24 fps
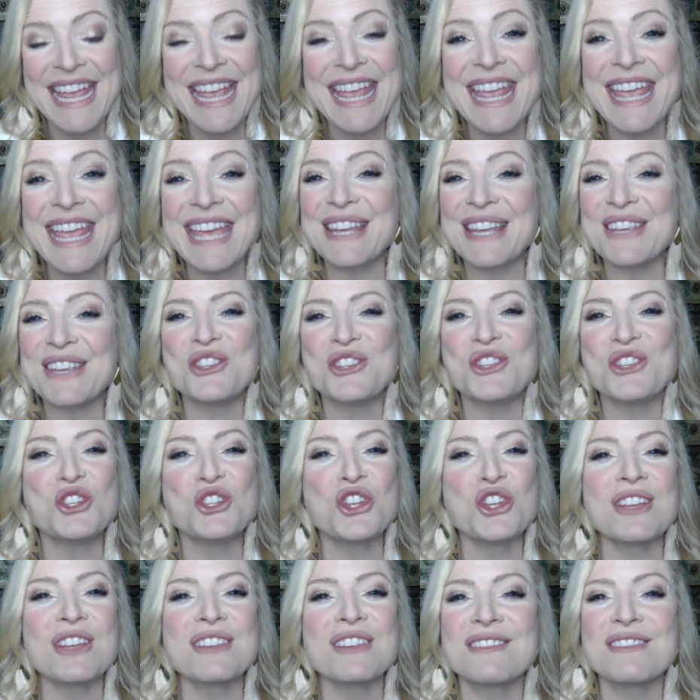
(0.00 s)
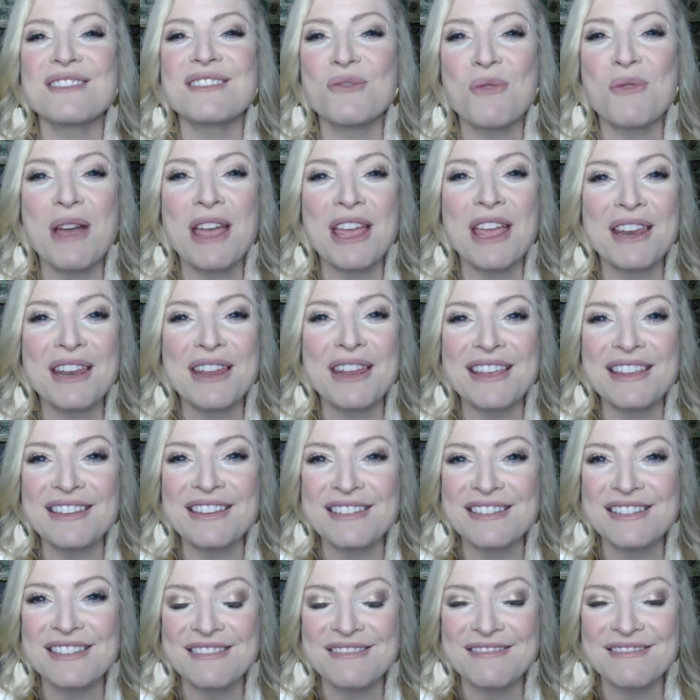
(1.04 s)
It is just the way it is.